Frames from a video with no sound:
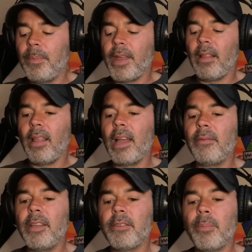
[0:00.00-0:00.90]
A
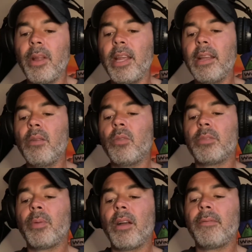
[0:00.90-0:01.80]
lively spring, which
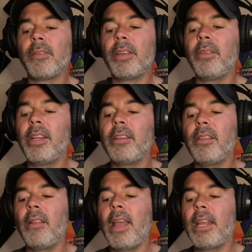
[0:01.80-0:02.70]
brought fertility to
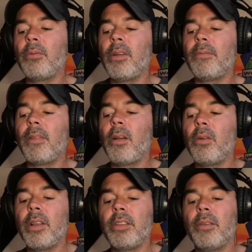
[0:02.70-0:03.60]
the land where it
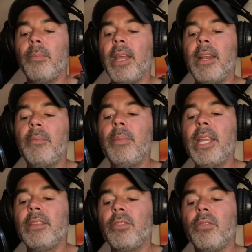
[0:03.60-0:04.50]
flowed, and to men and
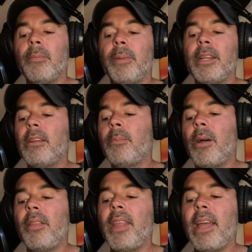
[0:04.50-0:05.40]
beasts who depended
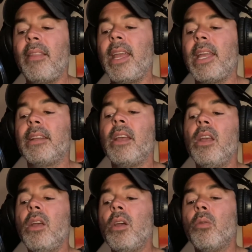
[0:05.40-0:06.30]
upon that land,
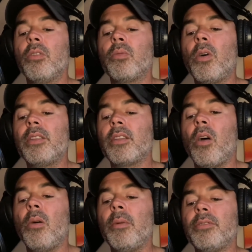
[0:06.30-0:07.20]
was once
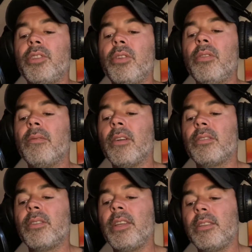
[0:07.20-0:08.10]
almost
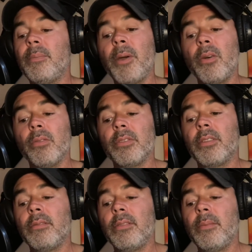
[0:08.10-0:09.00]
universally supposed
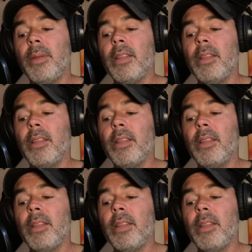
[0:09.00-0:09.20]
to be